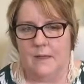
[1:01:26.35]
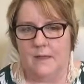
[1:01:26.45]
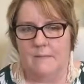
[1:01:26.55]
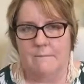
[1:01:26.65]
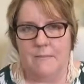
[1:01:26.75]

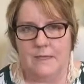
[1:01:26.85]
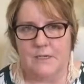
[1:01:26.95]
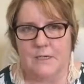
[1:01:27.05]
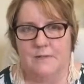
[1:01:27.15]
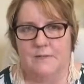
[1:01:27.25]
the
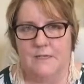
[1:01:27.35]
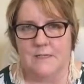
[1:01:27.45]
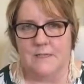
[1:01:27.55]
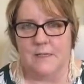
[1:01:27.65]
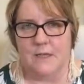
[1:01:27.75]
magic of this
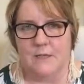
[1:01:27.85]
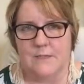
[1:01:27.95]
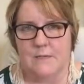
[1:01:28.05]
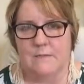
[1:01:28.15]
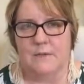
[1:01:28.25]
is that you
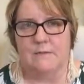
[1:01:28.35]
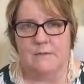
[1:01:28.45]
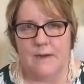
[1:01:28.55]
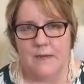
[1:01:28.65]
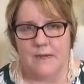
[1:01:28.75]
simply
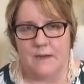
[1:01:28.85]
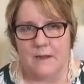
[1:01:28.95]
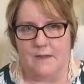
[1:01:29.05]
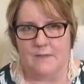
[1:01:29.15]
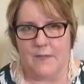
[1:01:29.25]

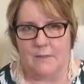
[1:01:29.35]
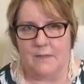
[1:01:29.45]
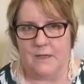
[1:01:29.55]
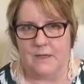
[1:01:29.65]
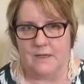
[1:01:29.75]
recognize that
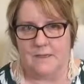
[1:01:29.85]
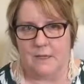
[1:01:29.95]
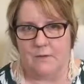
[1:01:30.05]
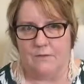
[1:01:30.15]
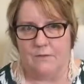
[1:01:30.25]
within
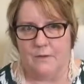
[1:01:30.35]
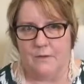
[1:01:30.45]
yourself.